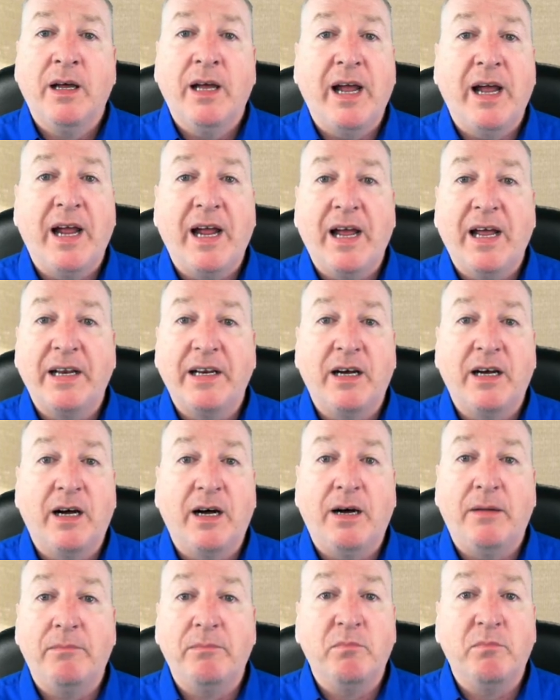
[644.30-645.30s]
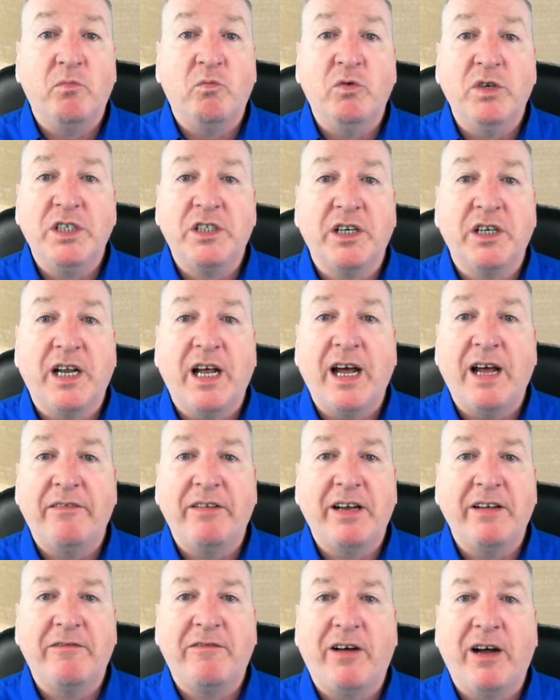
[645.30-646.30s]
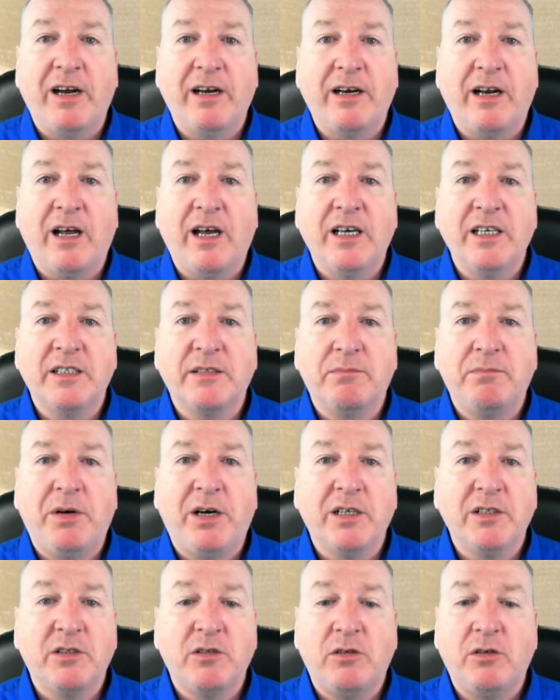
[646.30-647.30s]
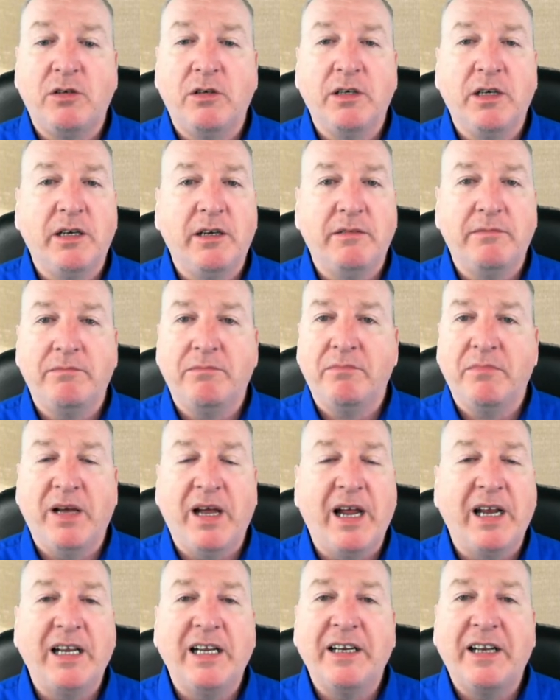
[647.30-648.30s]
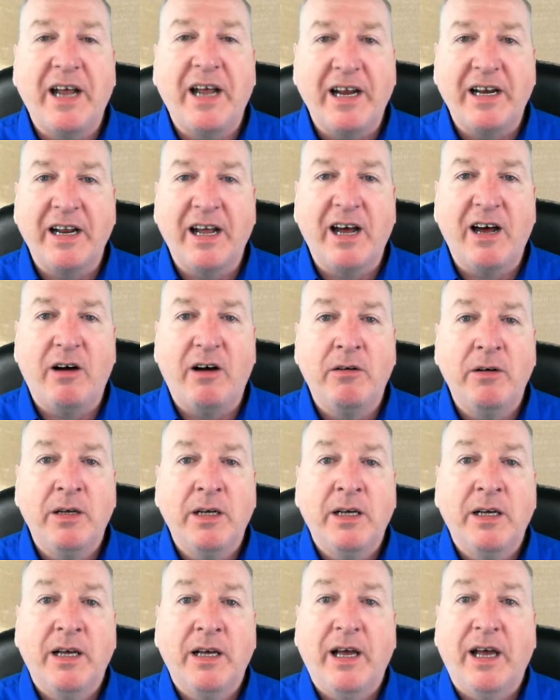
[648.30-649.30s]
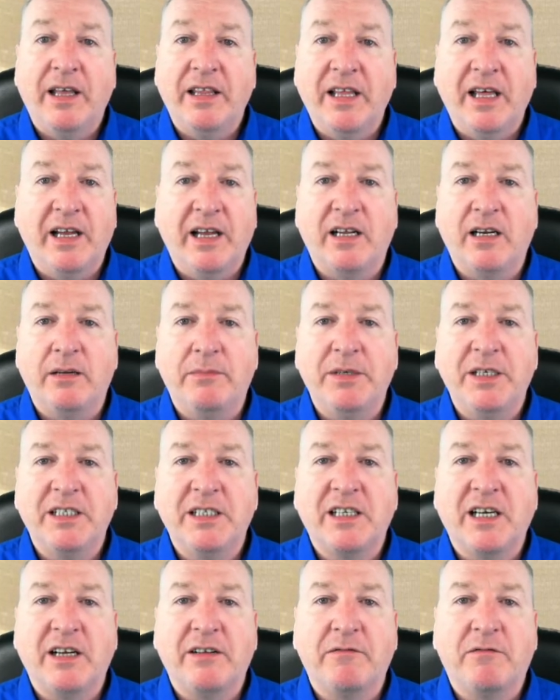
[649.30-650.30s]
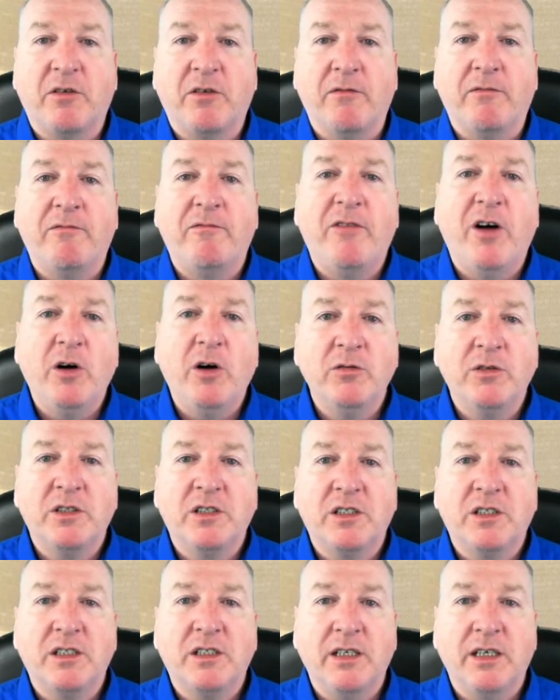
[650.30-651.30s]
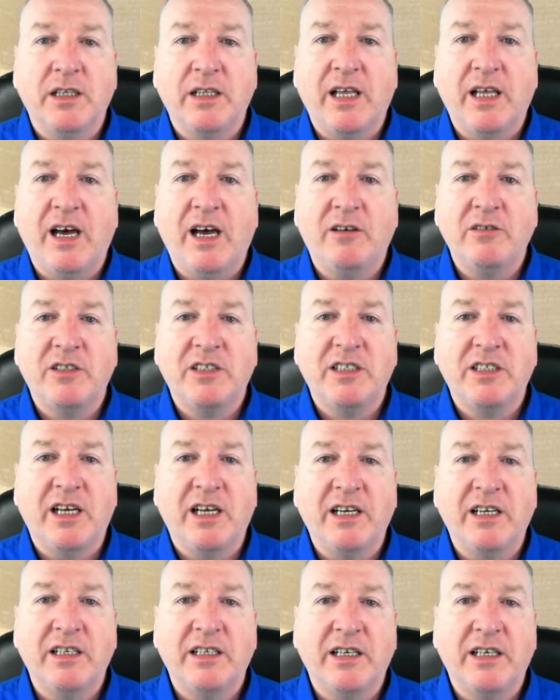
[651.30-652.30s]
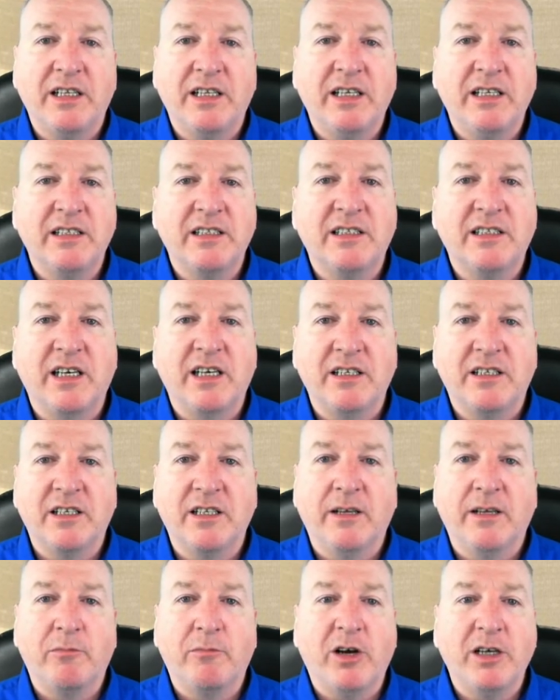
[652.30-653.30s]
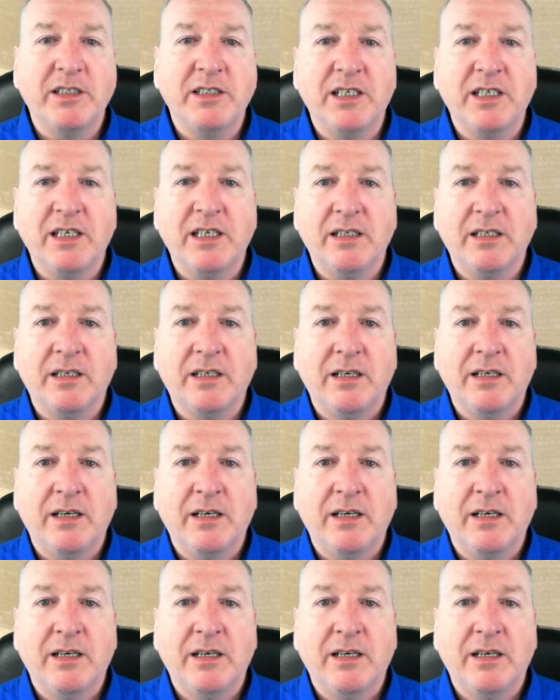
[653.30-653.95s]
and we should have a finalized puzzle any day now, and then it'll be sent for votes in the House, Senate, and then sent to the President.